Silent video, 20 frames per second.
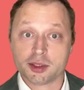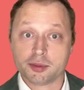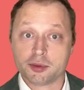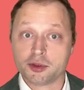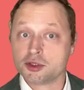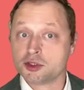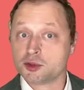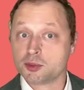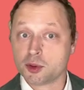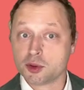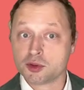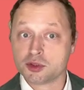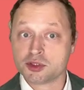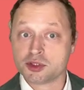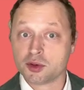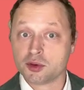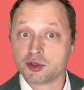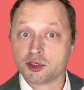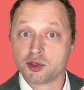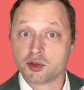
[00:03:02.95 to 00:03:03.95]
predispose
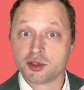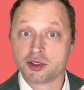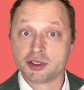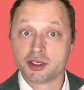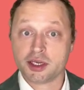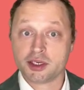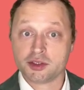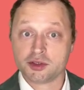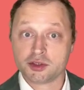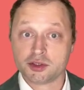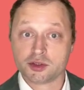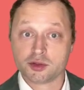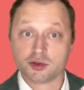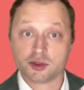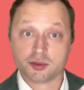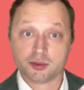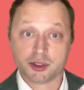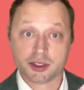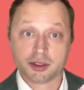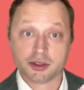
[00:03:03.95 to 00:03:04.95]
someone to a dangerous
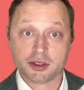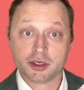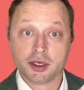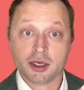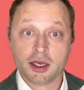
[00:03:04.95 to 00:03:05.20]
arrhythmia.